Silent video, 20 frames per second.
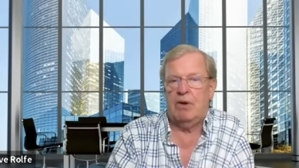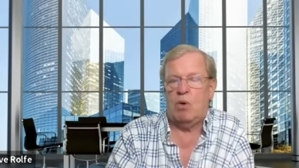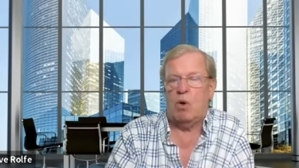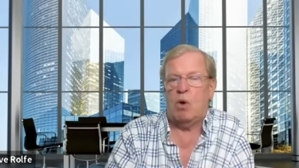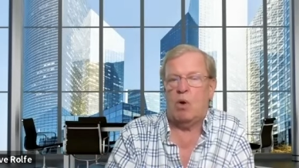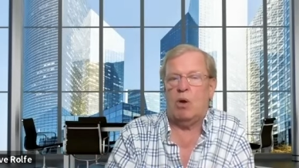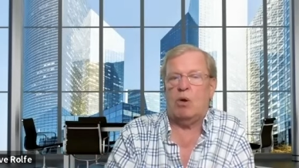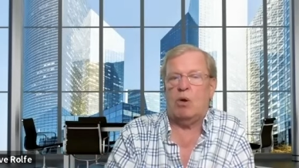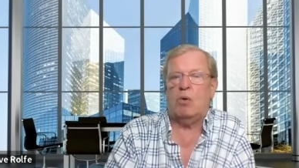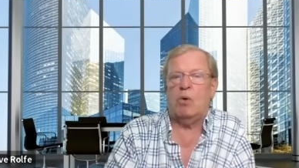
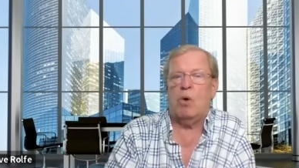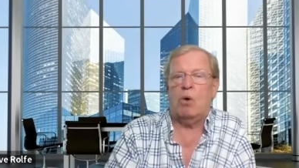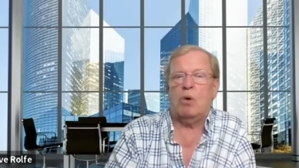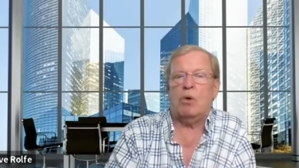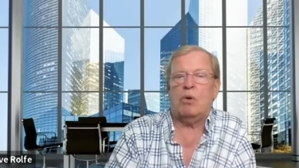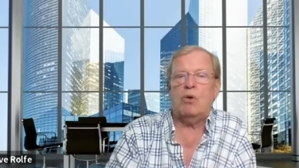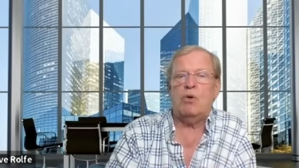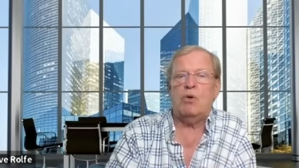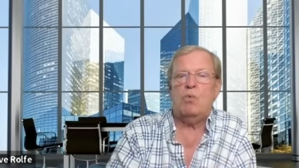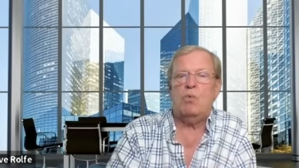or,
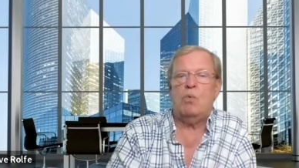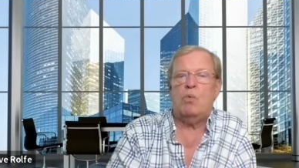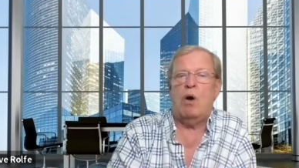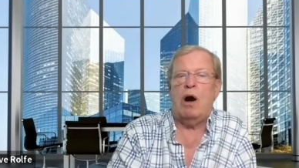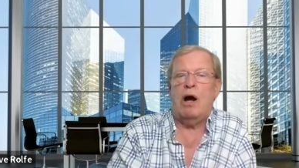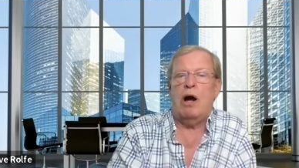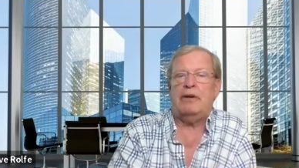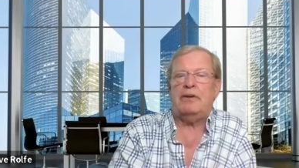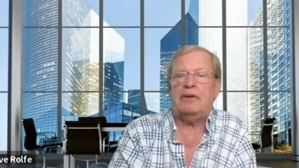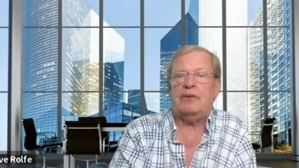or who
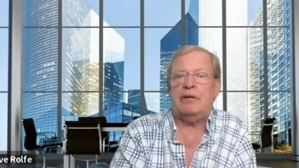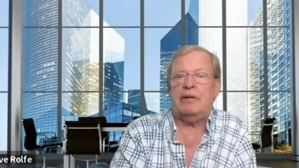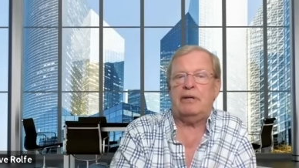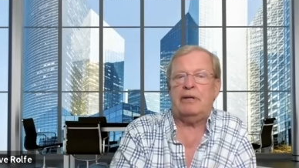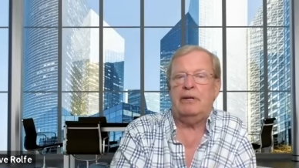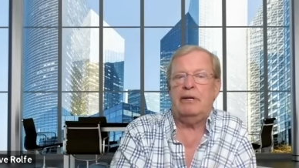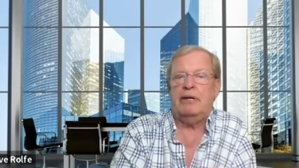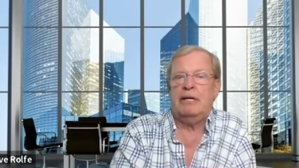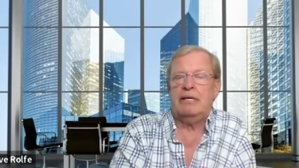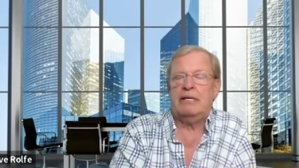want
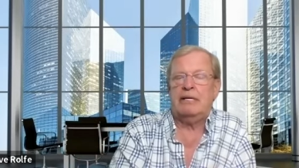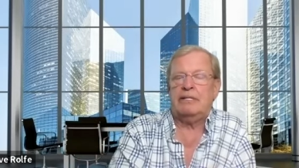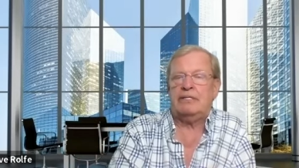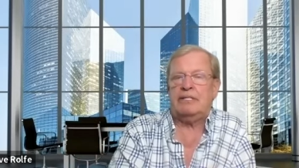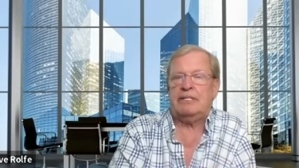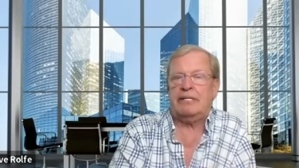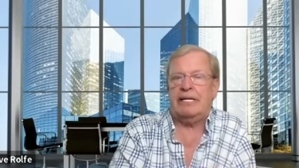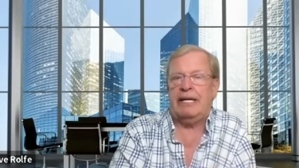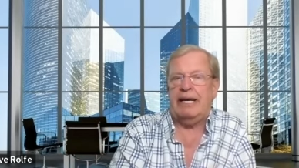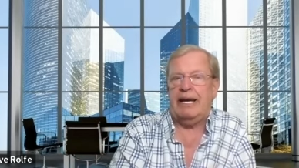to,
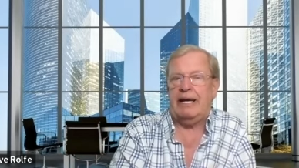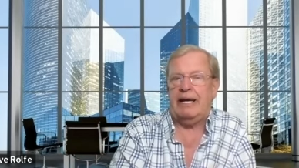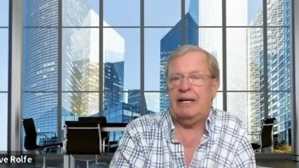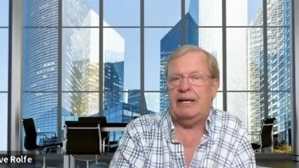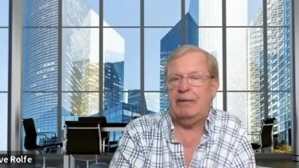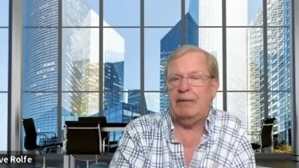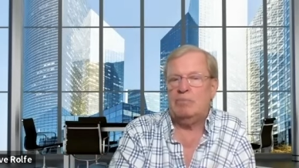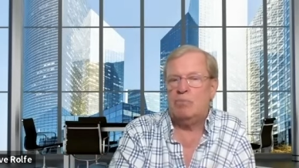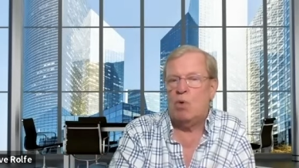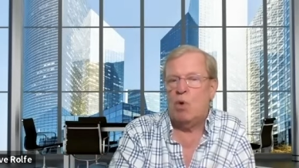to get
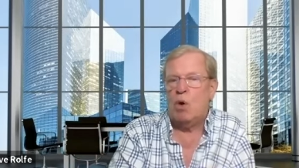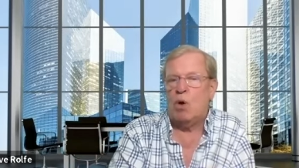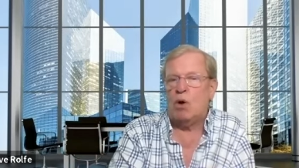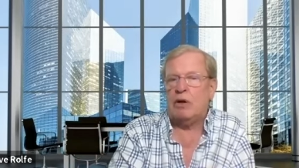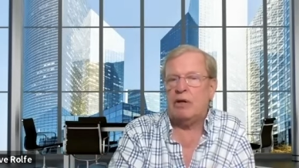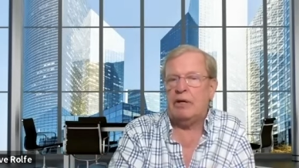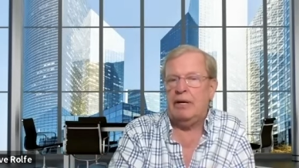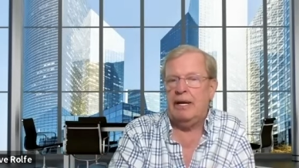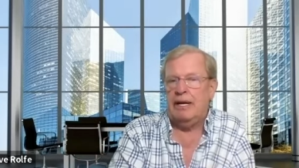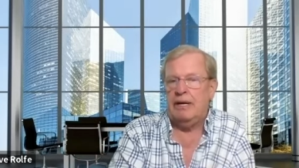
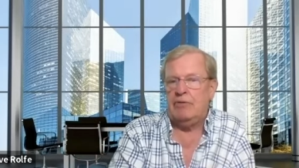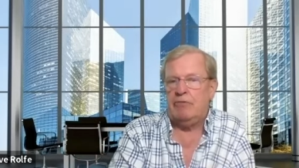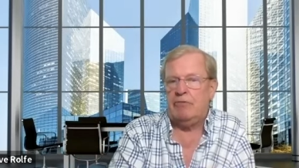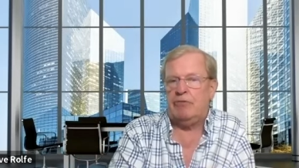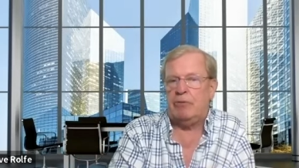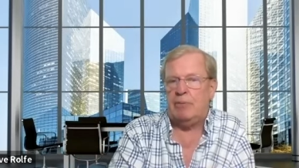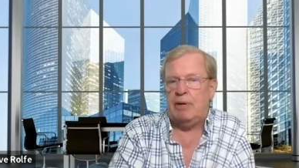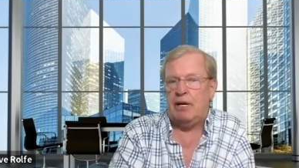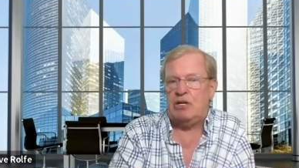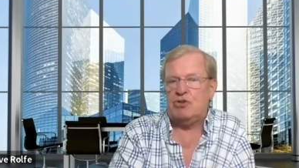more
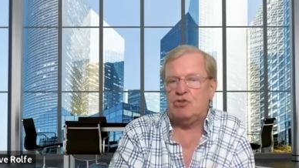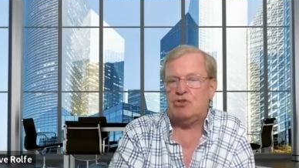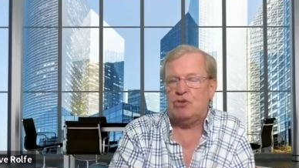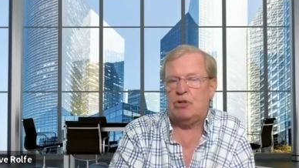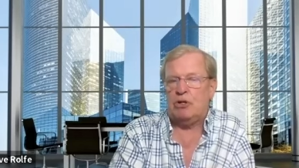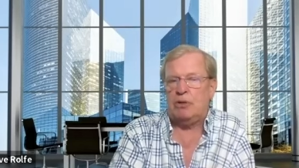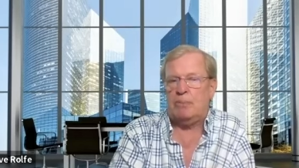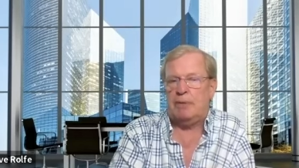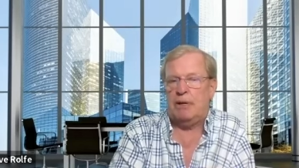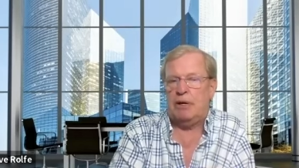
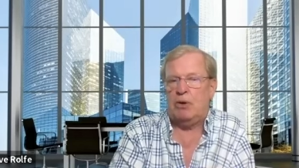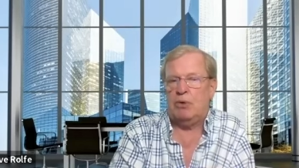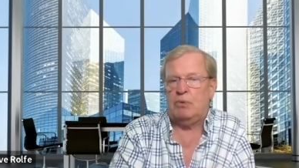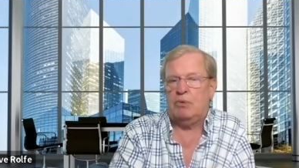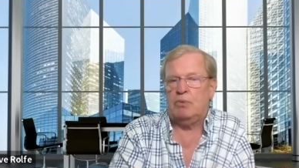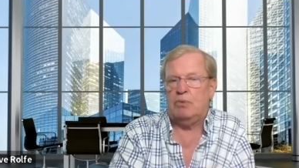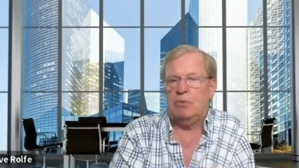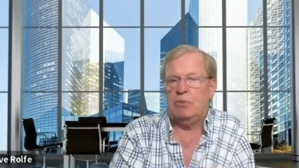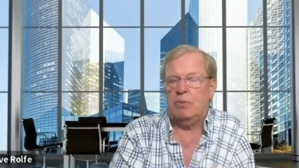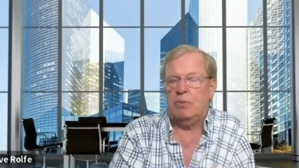information
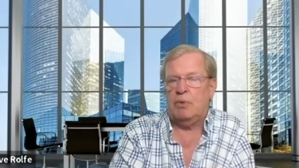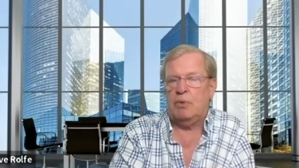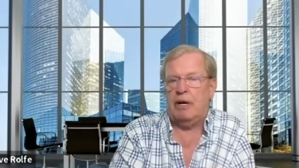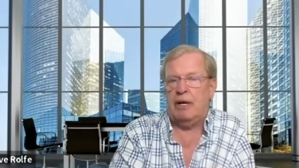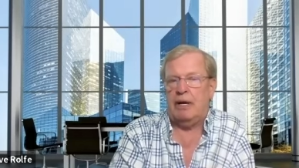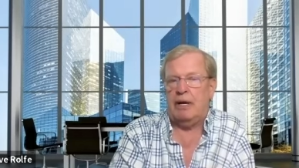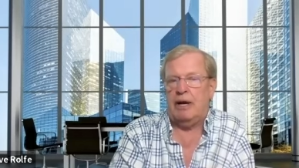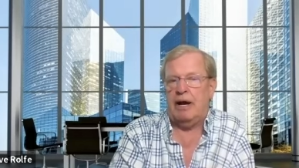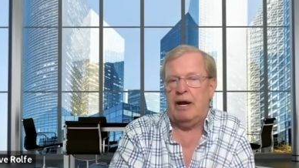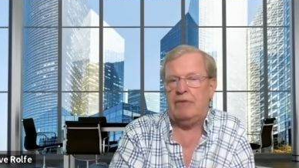about
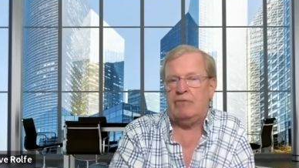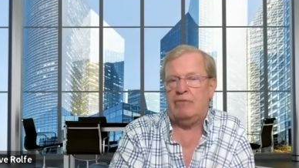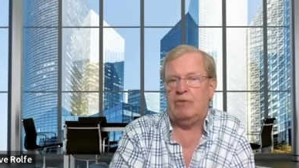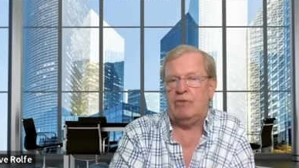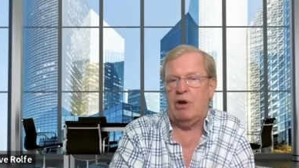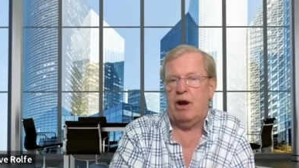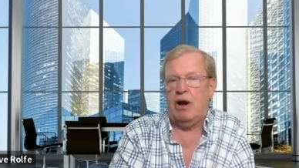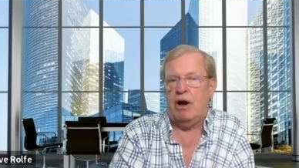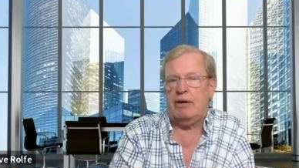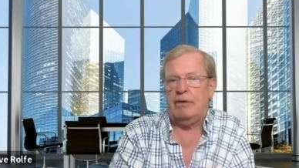what I've
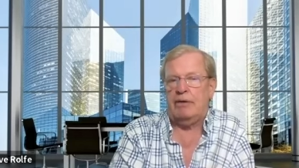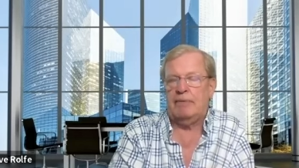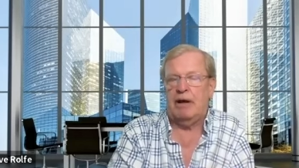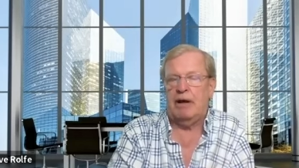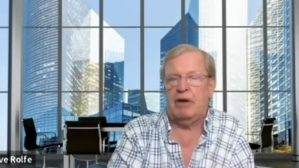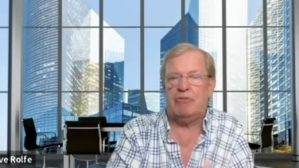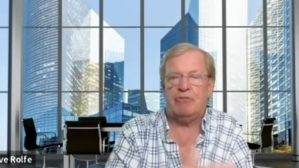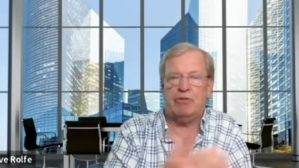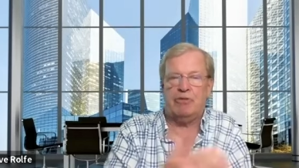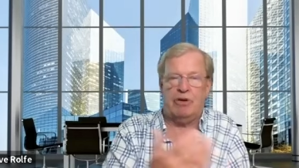got.
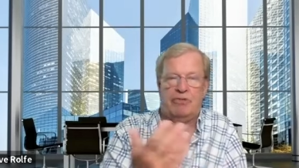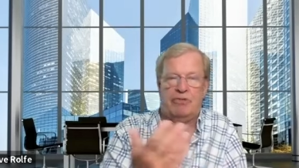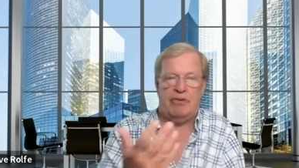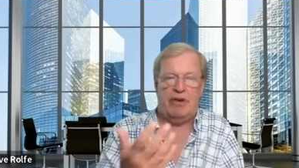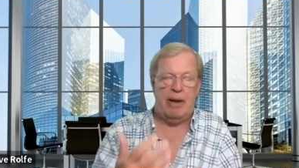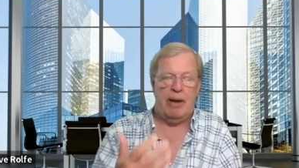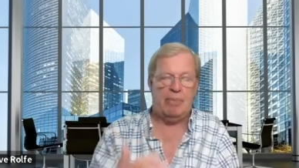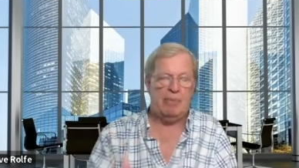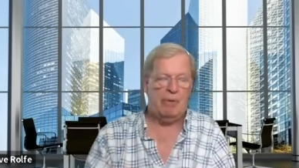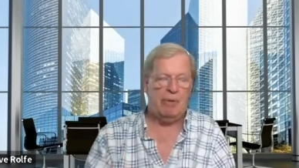Now, for
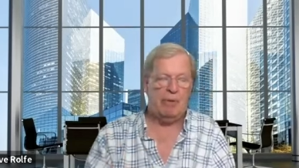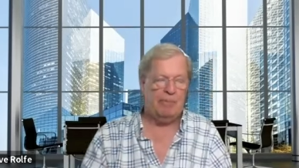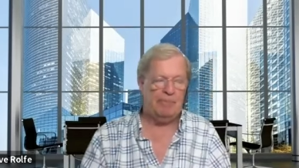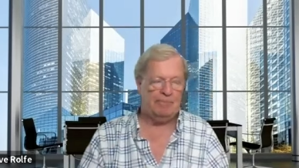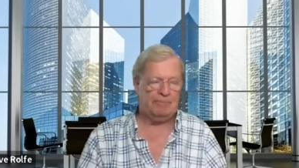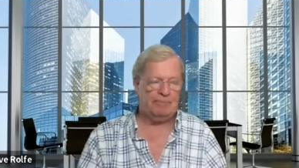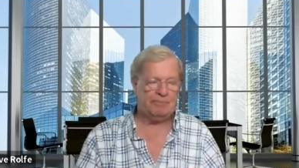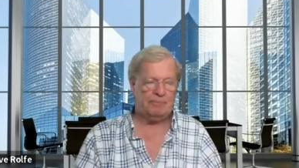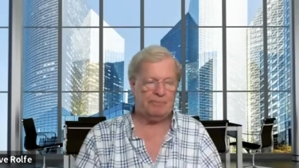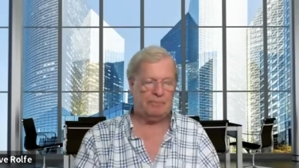example,
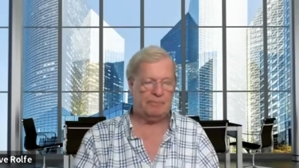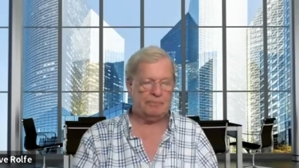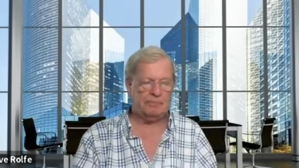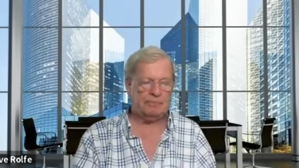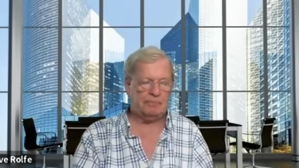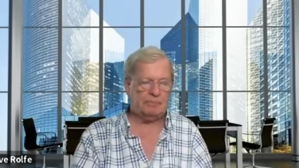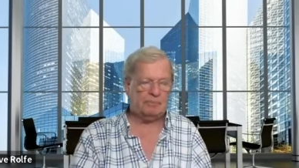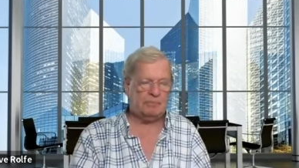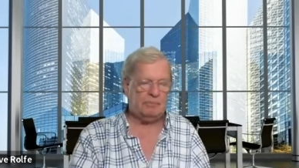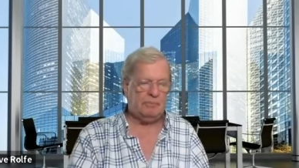
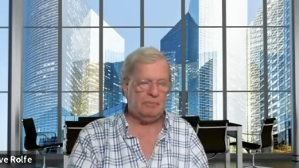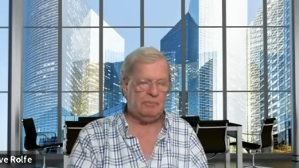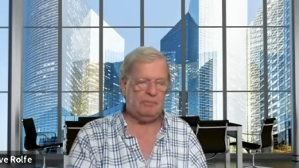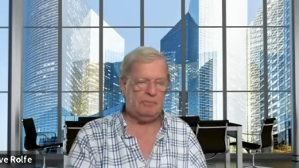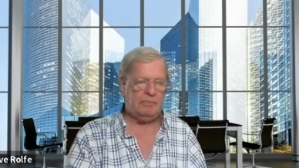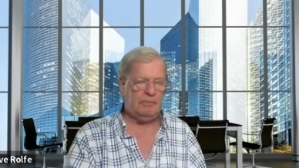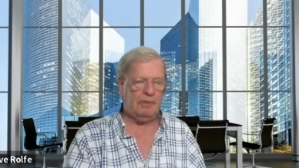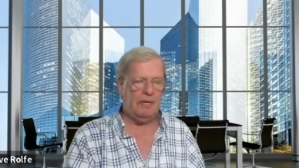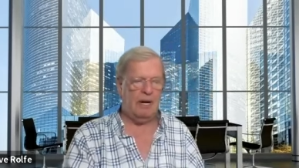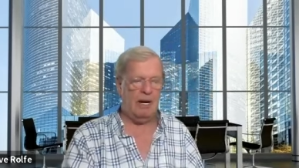
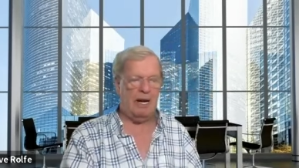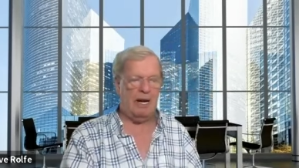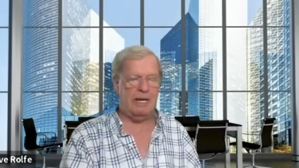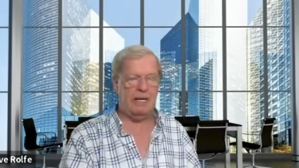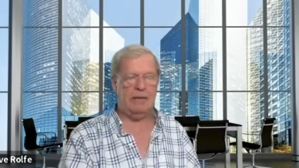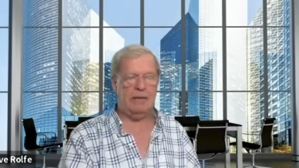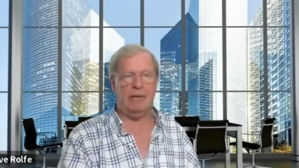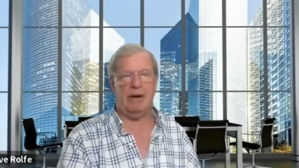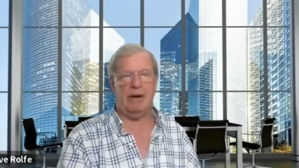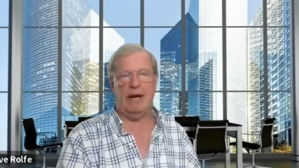
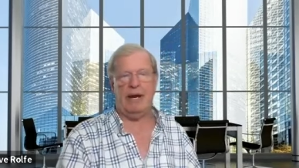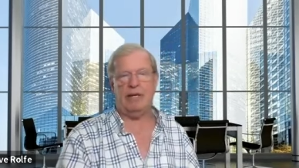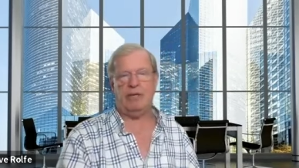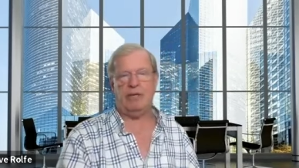I, I